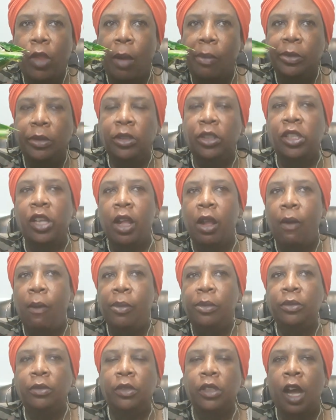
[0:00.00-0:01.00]
Let's see.
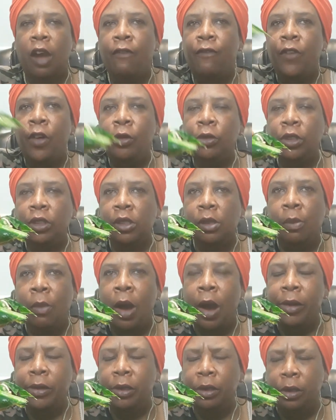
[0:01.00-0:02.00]
I folded the
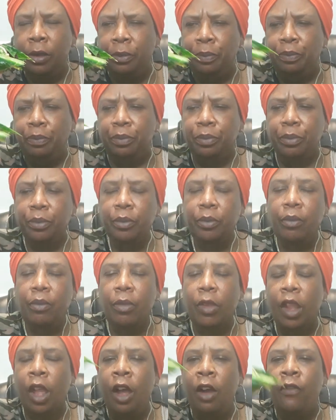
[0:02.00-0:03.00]
bottom.
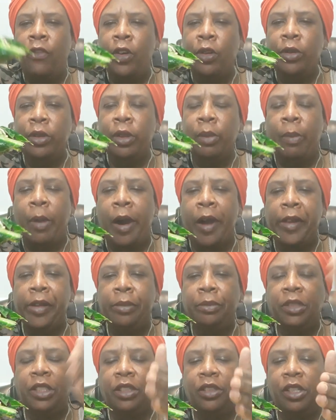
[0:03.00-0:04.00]
I folded the
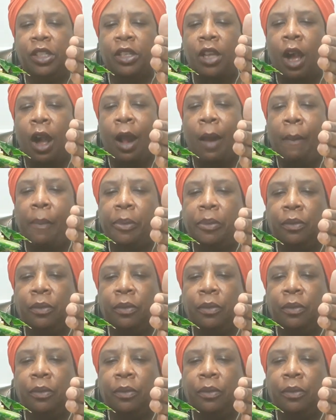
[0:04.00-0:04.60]
bottoms and the top,